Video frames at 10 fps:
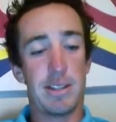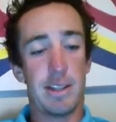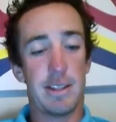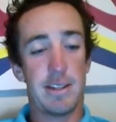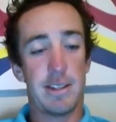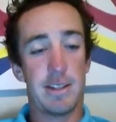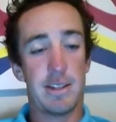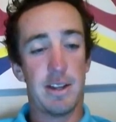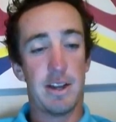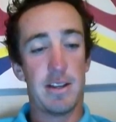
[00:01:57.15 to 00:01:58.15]

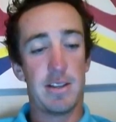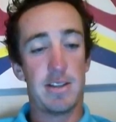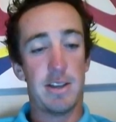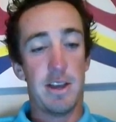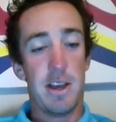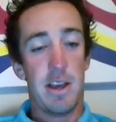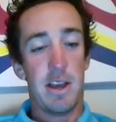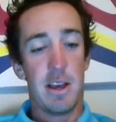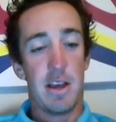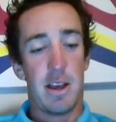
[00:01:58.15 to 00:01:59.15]
synthesis does
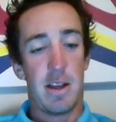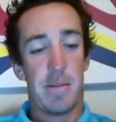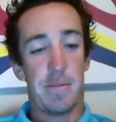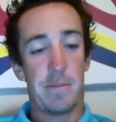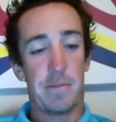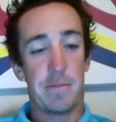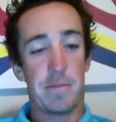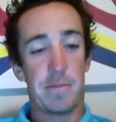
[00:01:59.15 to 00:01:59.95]
um,